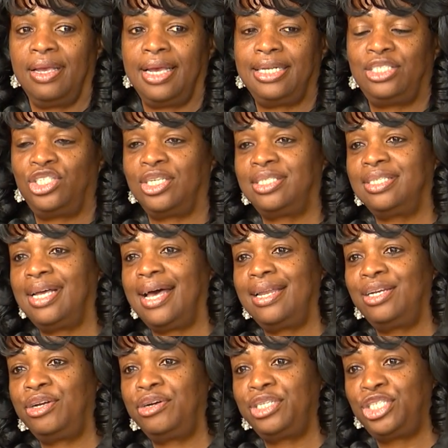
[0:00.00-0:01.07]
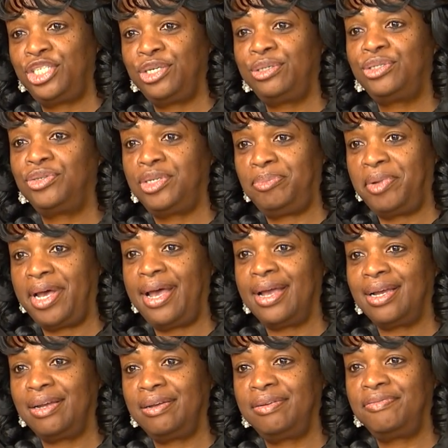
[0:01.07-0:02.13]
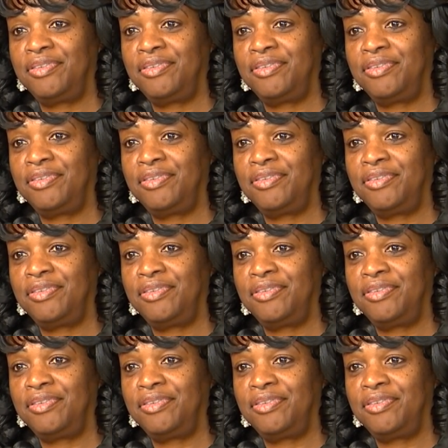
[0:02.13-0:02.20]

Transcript: had just gotten her children back